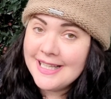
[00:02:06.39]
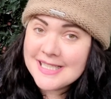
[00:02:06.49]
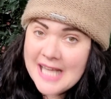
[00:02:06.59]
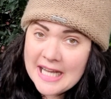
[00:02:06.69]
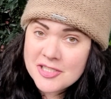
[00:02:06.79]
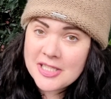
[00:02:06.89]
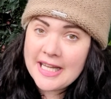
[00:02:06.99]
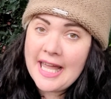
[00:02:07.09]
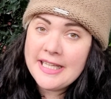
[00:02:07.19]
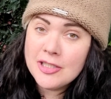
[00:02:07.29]
is actually
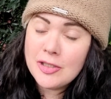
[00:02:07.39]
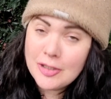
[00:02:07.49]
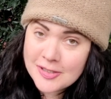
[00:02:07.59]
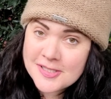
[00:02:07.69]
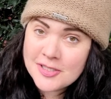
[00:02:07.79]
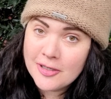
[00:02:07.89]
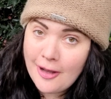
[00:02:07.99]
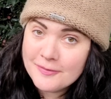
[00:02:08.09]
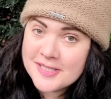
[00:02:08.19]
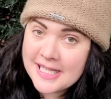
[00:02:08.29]
a cluster
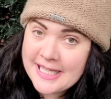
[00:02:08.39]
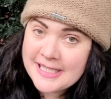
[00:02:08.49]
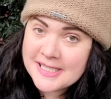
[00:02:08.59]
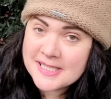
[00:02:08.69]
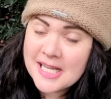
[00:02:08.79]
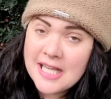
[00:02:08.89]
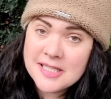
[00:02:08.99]
of seeds?